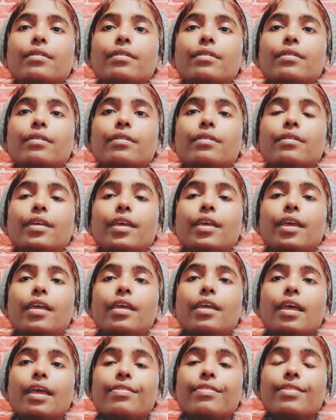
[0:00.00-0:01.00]
Okay,
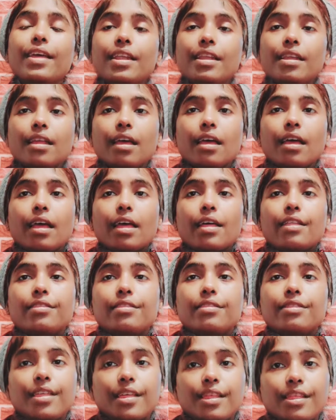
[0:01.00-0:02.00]
then
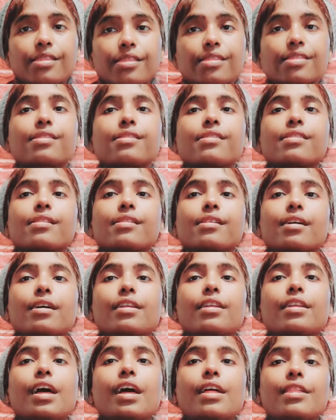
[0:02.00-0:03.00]
this
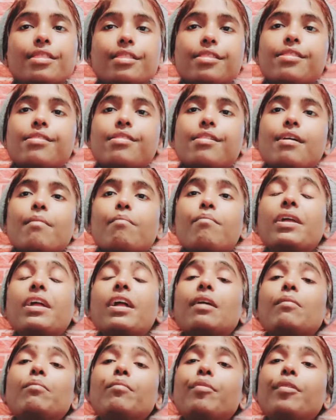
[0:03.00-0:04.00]
ras
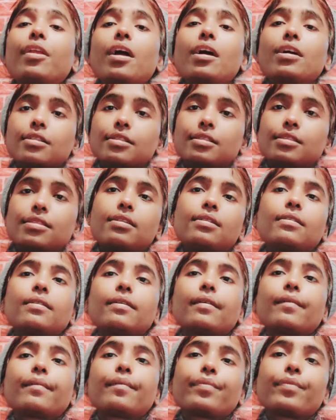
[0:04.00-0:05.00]
become rakt.
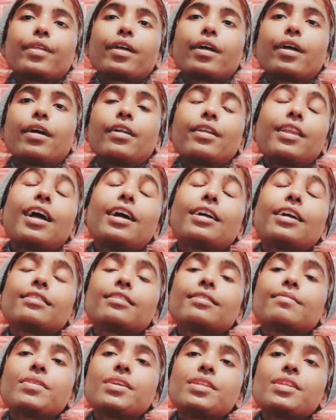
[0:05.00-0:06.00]
Rakt
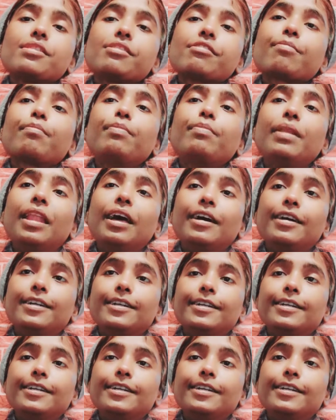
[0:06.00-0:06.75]
means blood.